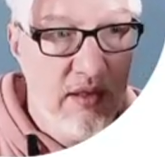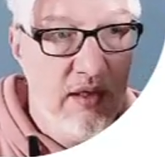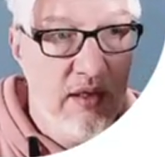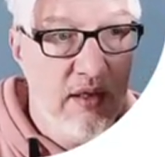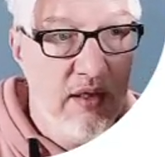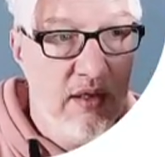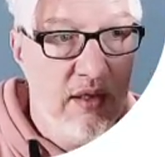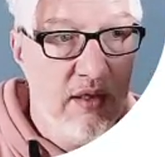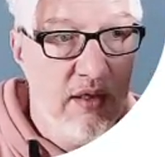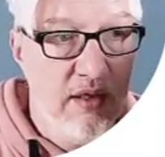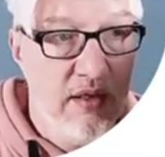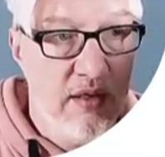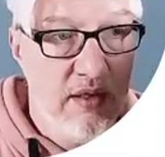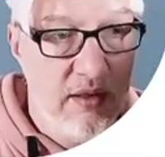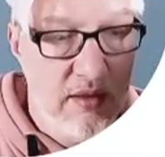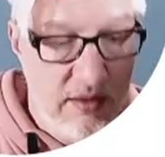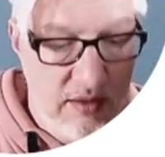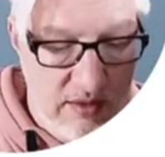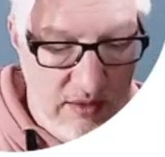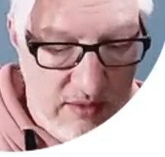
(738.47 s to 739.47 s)
uh,
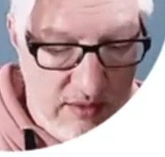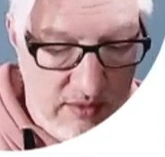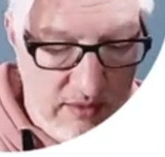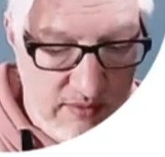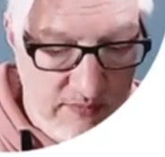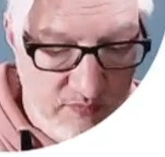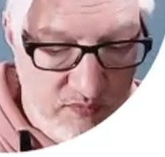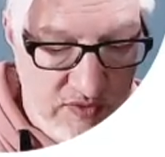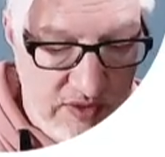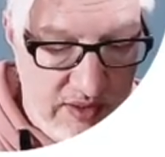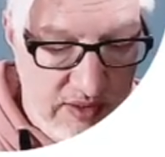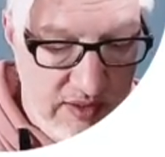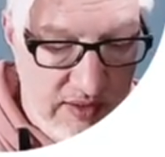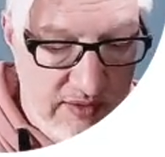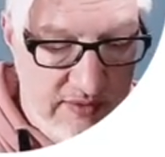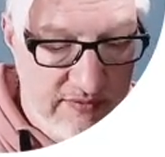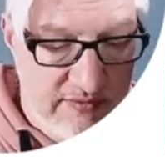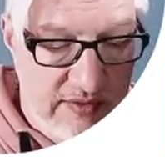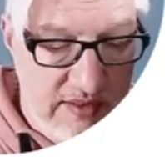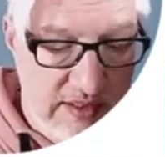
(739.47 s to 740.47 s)
um,
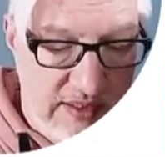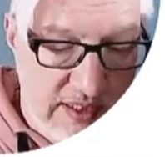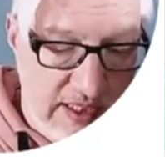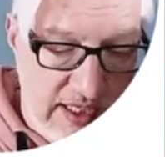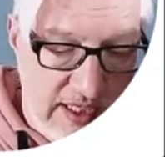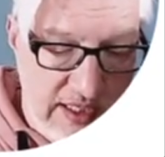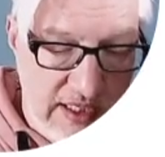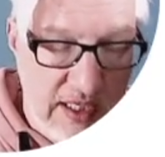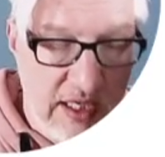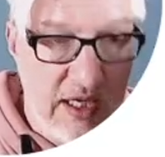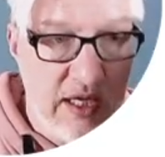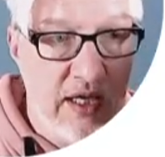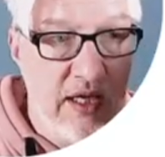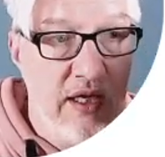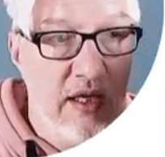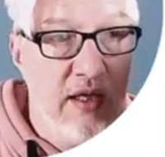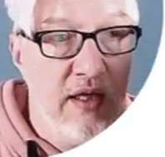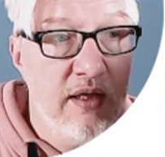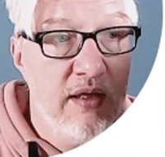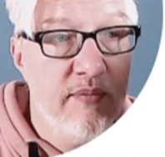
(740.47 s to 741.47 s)
CDK. I
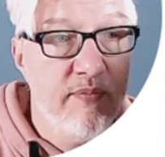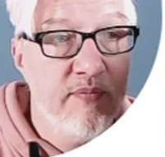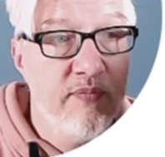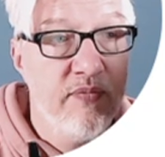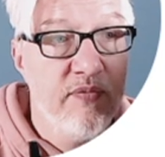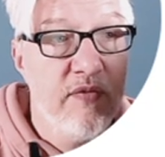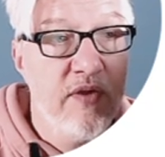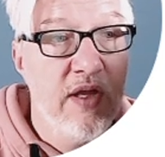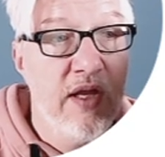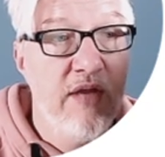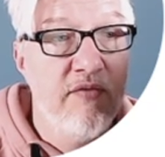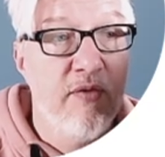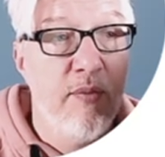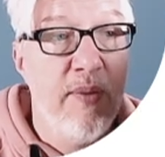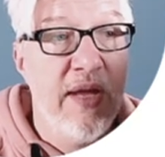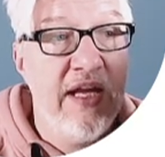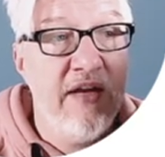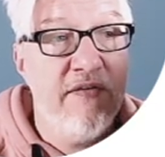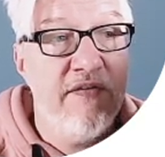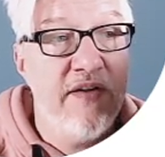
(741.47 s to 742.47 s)
um, have a
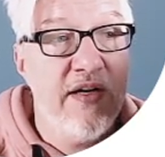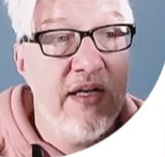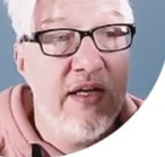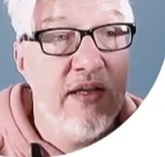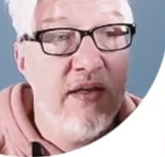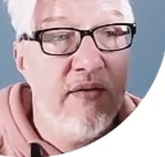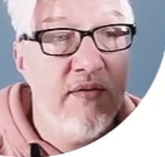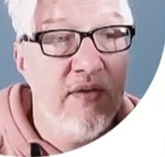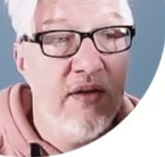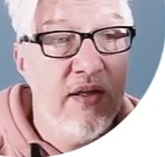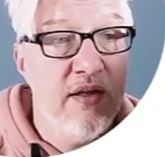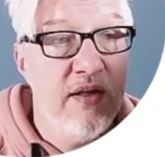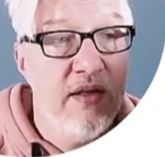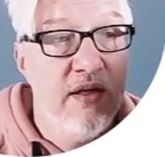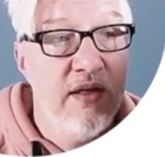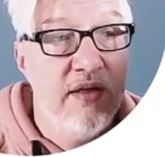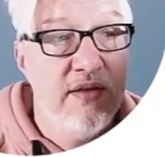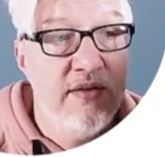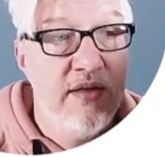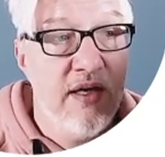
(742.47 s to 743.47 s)
make file, a
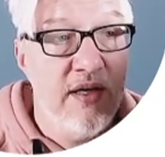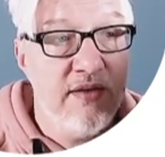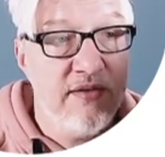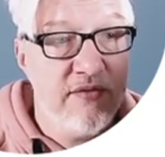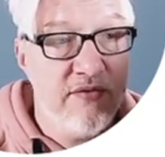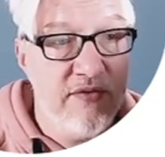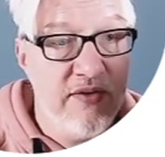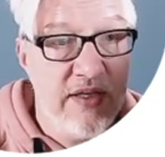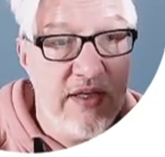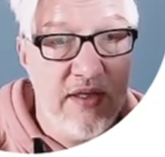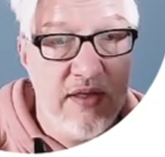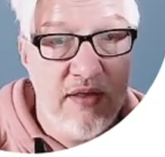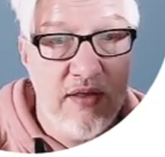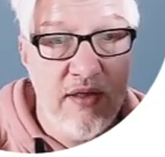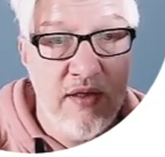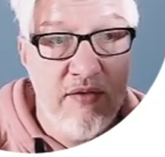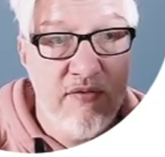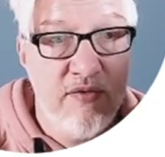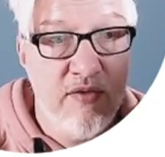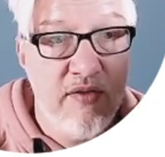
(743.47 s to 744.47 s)
task file uh,
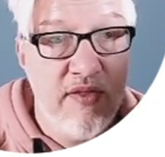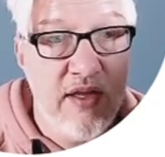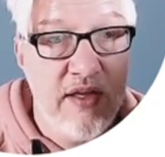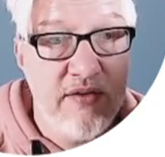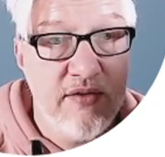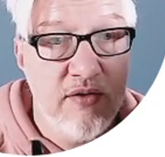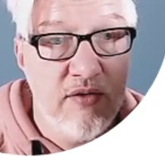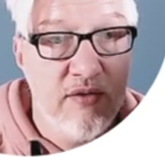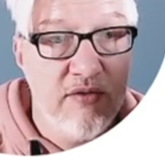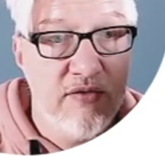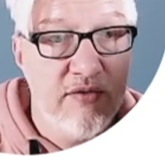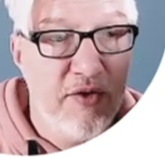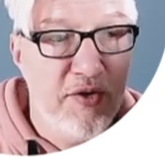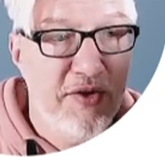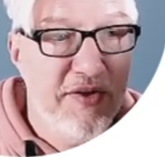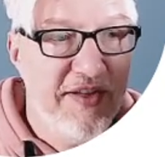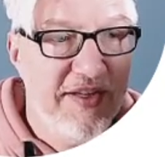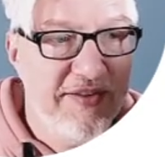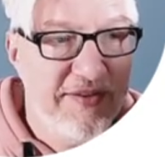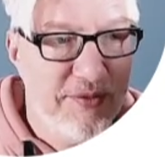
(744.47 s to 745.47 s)
for that. Oh, sorry,
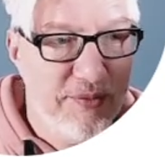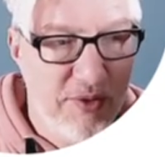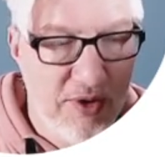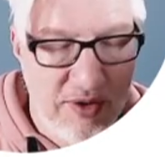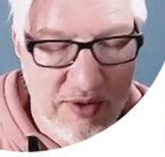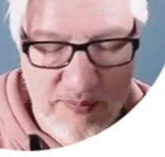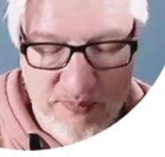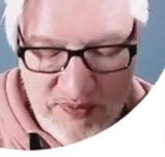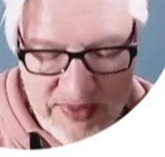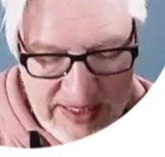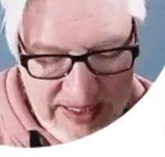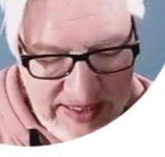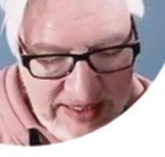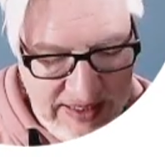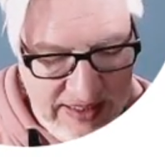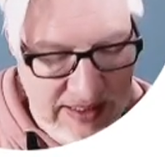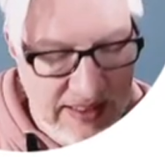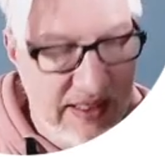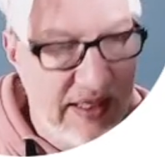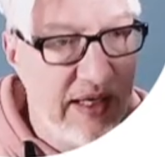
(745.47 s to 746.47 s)
that's the wrong
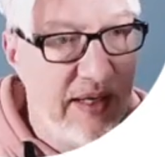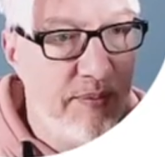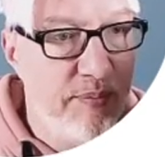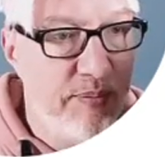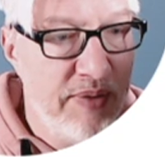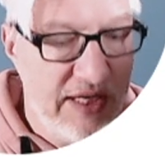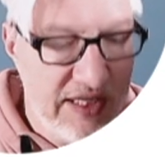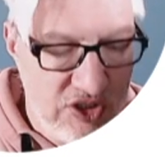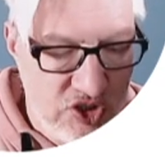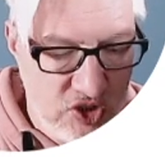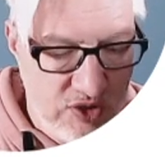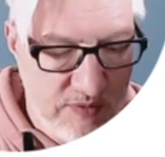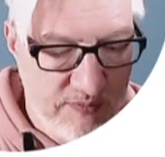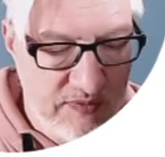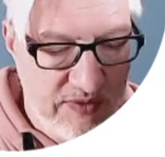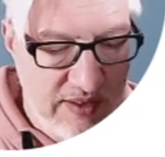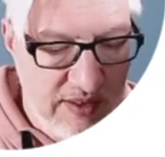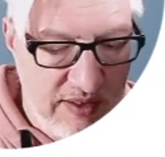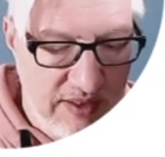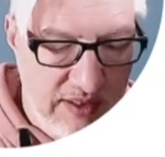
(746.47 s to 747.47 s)
um, page.
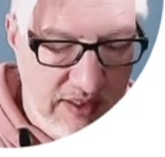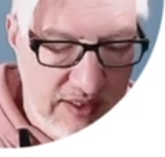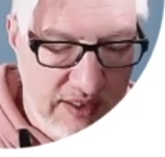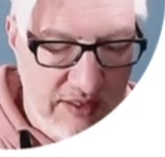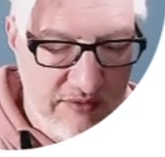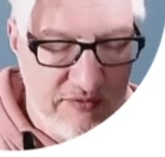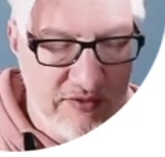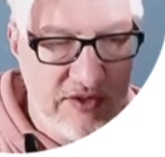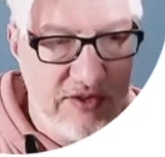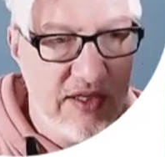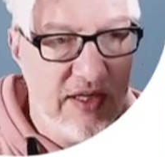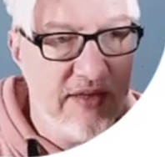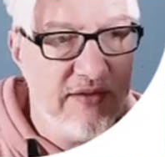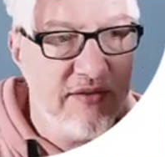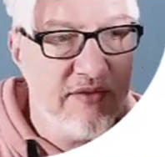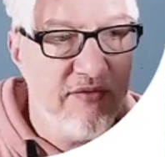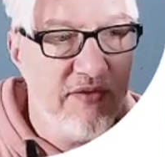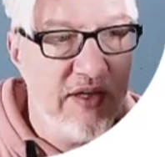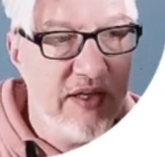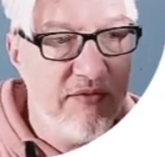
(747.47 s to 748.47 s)
I have a task
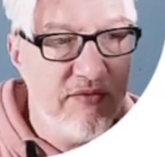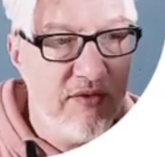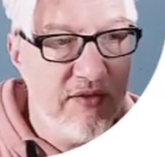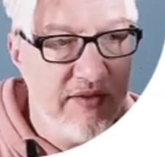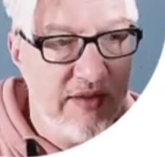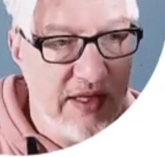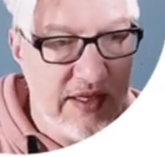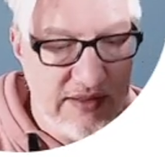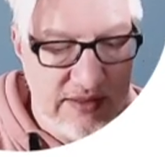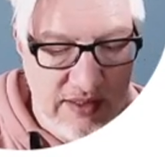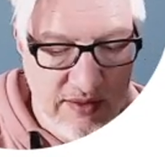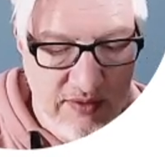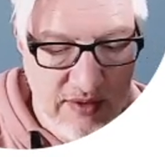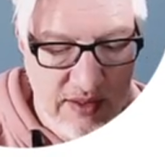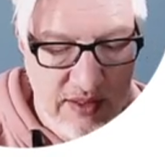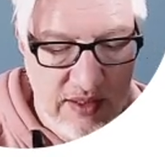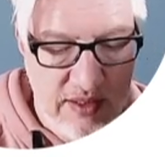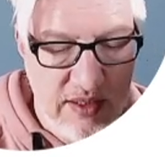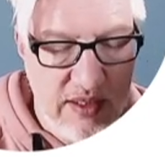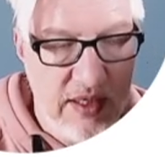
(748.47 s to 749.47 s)
file for that
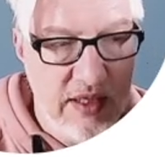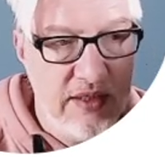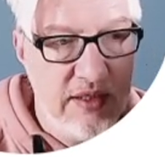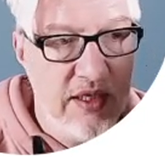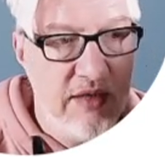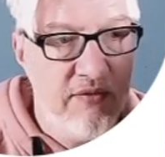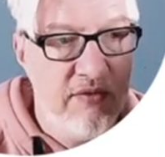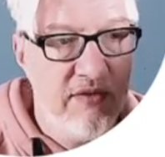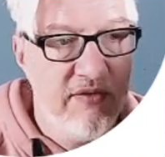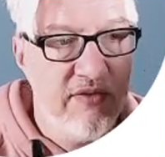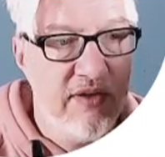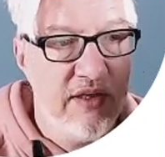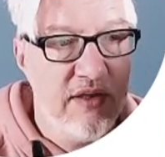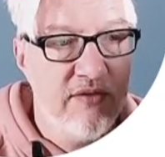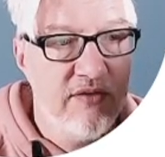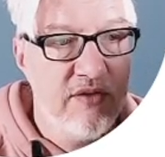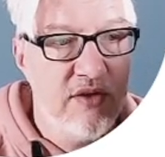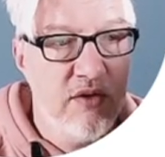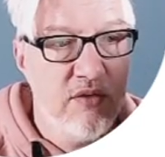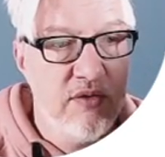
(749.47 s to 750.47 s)
and everything is
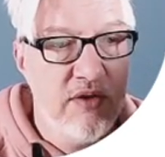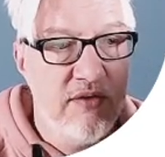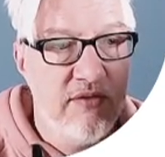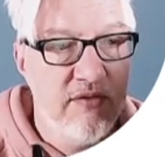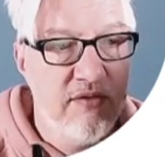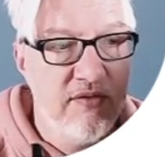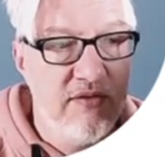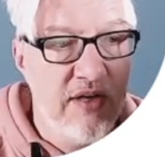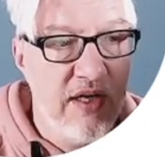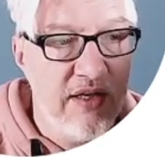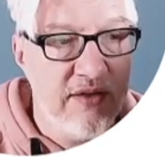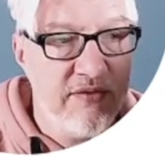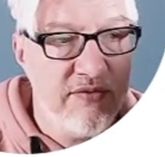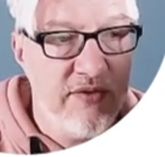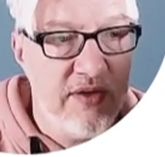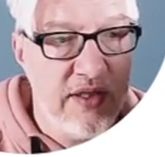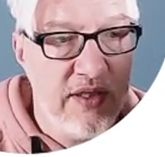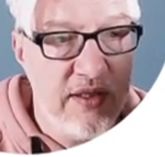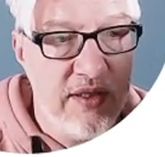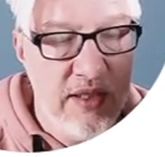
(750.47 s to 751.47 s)
coded in this task
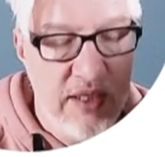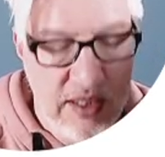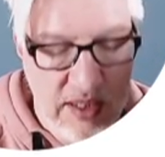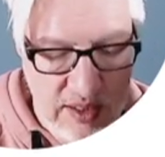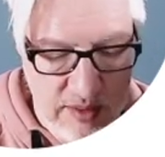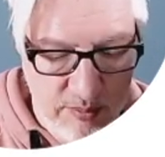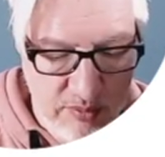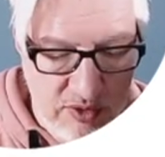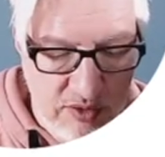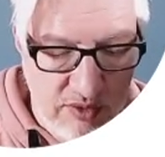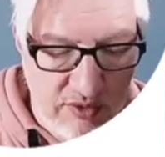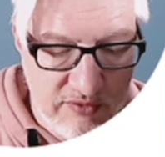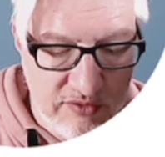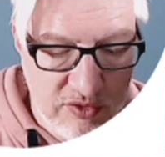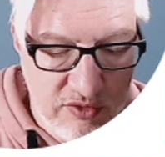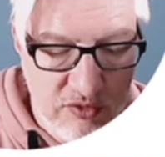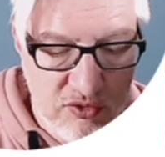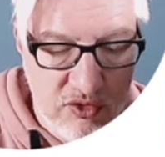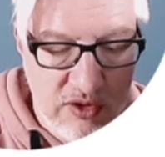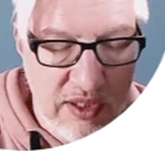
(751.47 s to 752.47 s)
file because
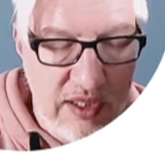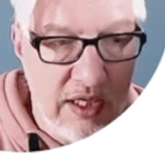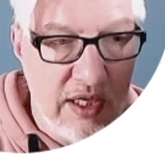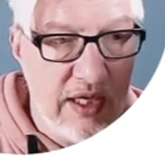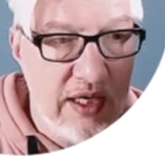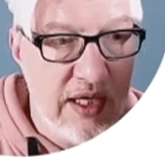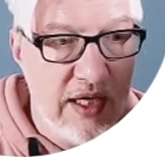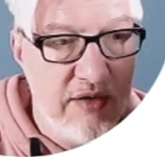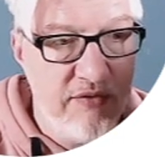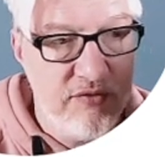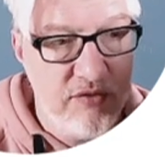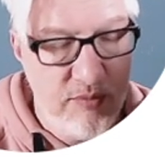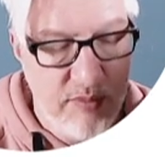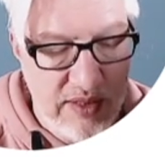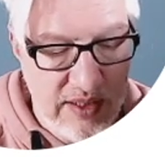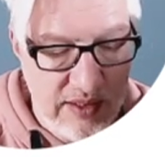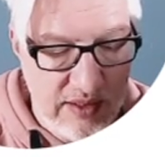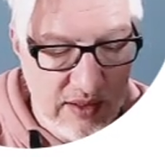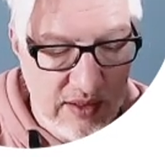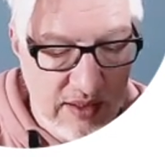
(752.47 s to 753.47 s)
usually I have to make
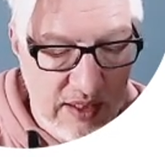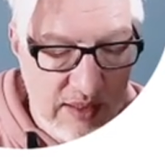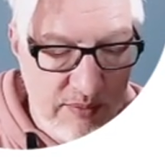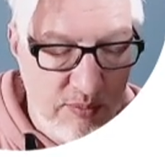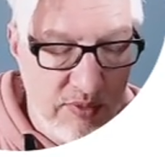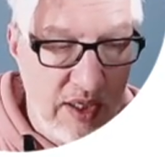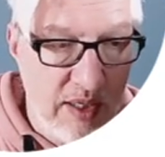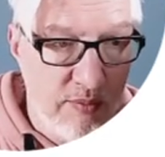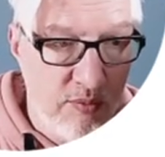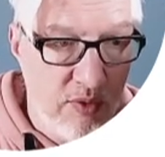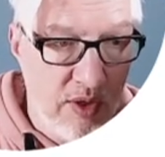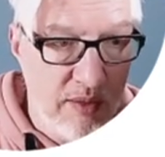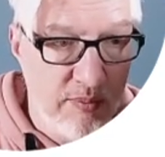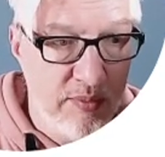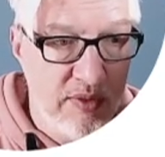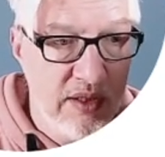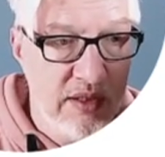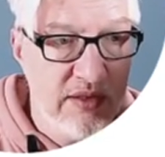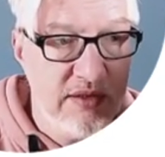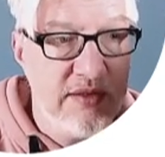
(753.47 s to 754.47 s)
an npm run
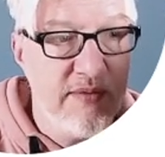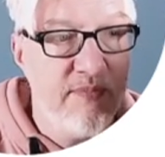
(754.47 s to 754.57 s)
build